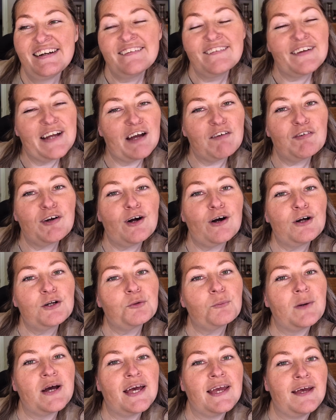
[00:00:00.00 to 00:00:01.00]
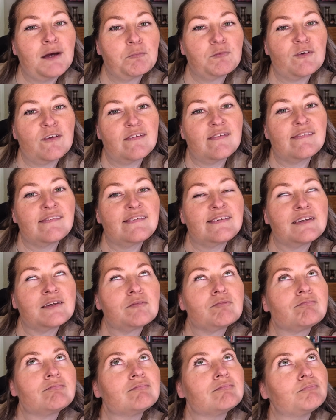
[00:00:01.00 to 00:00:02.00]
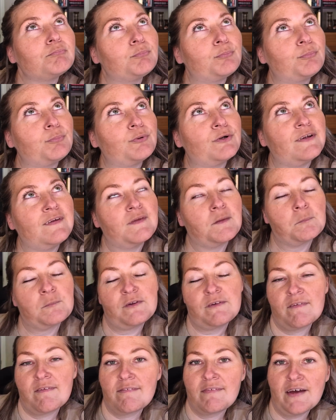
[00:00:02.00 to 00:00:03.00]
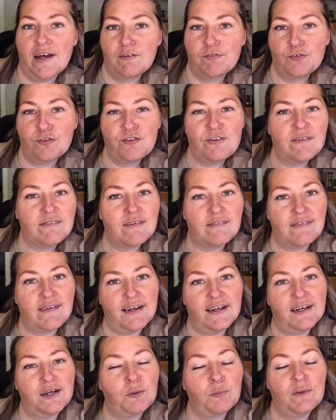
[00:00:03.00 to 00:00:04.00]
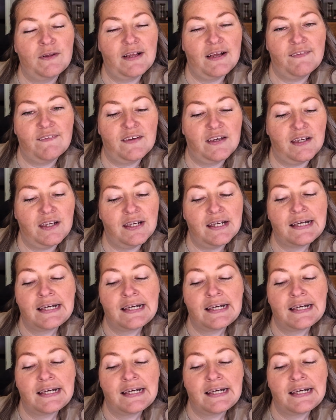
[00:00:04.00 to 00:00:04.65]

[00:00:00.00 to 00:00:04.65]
They haven't gone away. I'm just putting them to the side for just a second while I think.